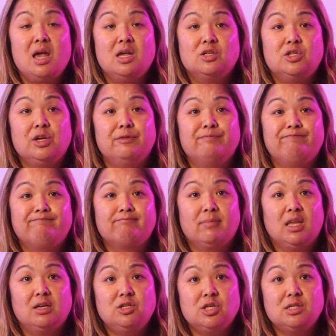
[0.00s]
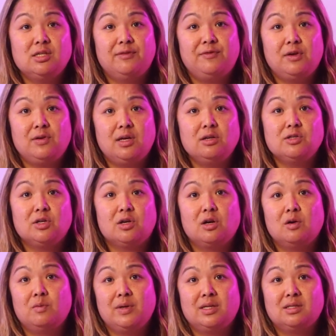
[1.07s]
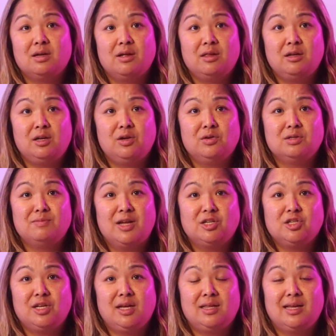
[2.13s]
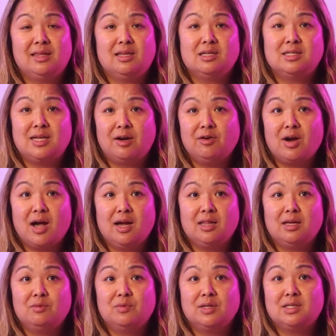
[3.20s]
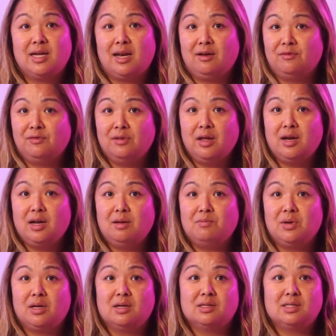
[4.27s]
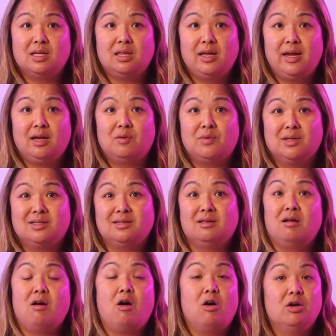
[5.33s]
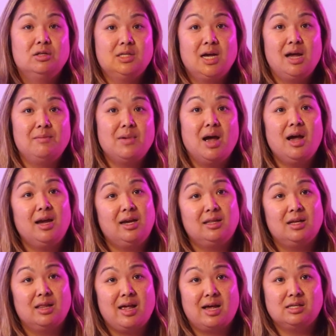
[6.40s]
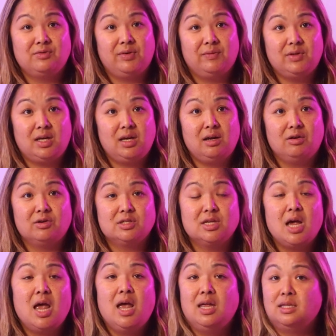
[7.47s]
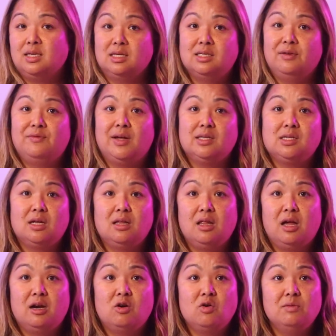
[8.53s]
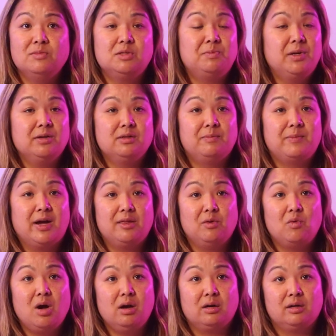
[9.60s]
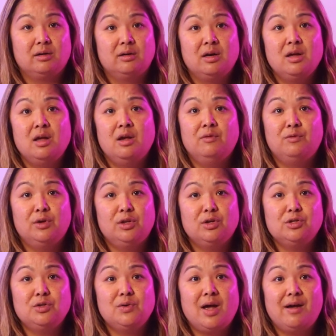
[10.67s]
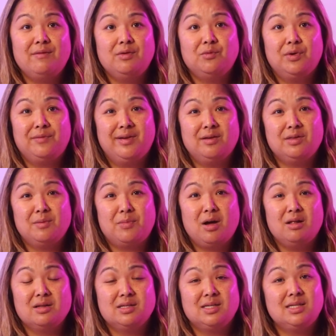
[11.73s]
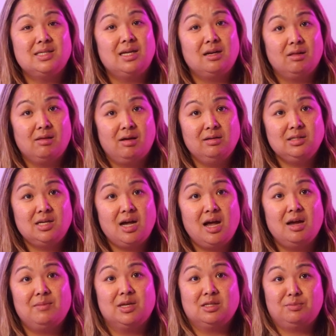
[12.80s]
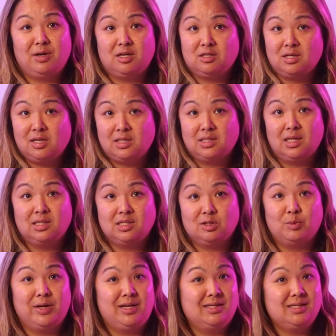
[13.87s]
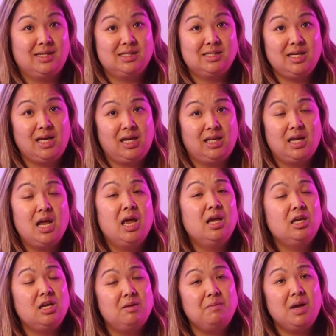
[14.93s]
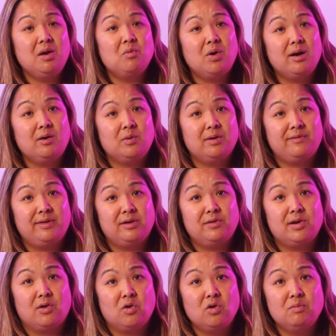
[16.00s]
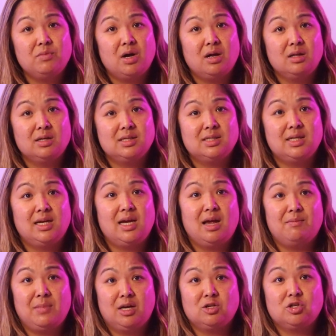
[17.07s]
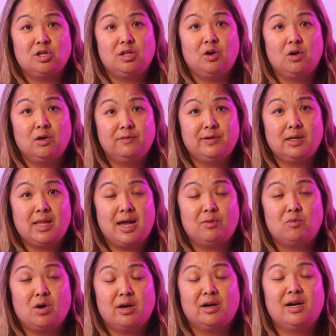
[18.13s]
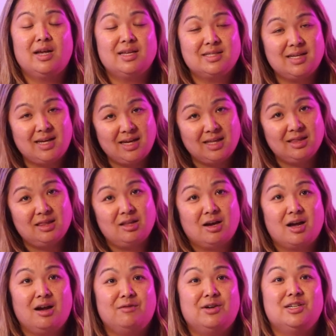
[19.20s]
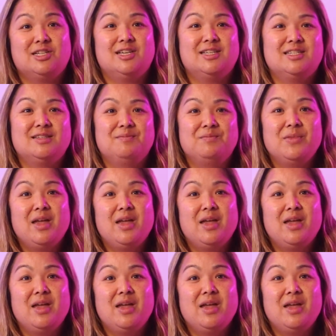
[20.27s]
So just a few years ago, we saw the news mentioning that the center island was getting flooded because the lake was all-time high in the last 50 years. This affected a lot of homes built by the water. For those who haven't reviewed the policies in a long time, especially since 2016, you may want to review your home policy and make sure the overland water is in the coverages.